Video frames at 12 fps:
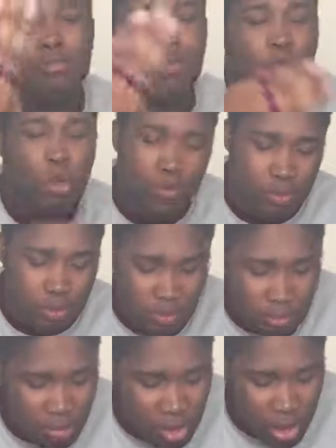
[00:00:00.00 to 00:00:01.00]
Nope,
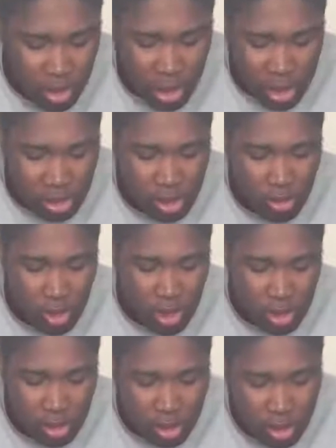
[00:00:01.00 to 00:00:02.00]
but I don't know what
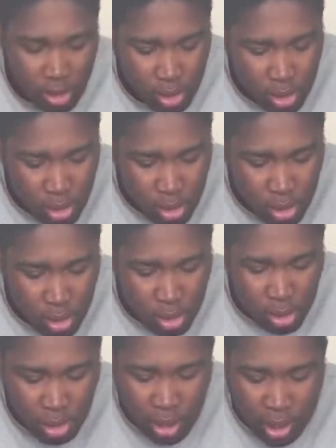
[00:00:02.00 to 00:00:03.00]
it is.
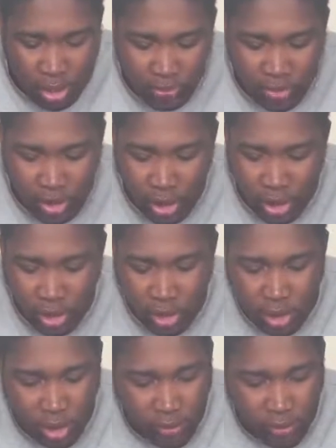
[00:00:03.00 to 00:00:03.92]
I don't think it is.